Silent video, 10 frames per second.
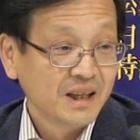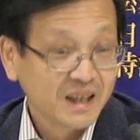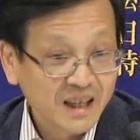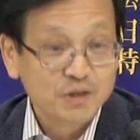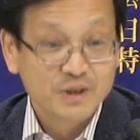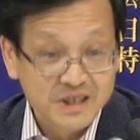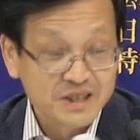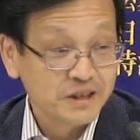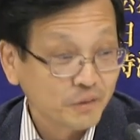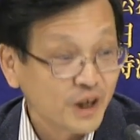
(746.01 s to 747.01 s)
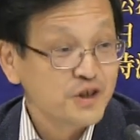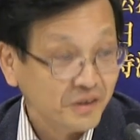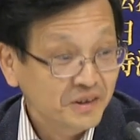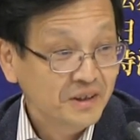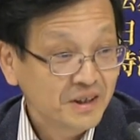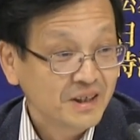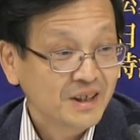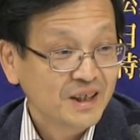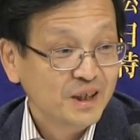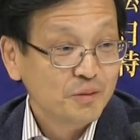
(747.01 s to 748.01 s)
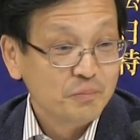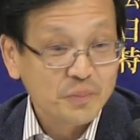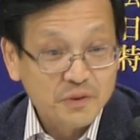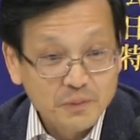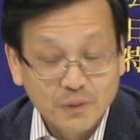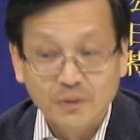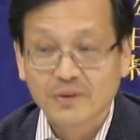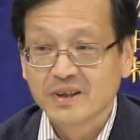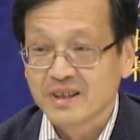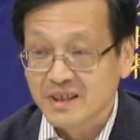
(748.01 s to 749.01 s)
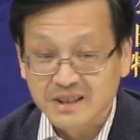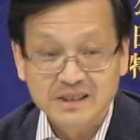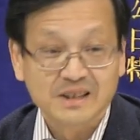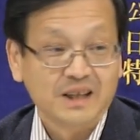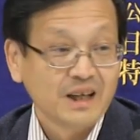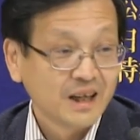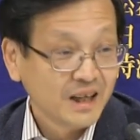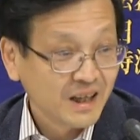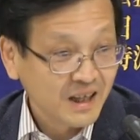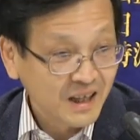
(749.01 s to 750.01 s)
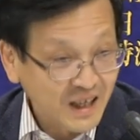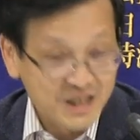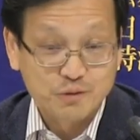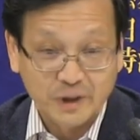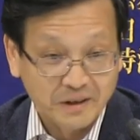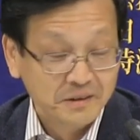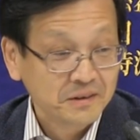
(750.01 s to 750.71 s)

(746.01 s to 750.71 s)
That was the situation before Thursday last week.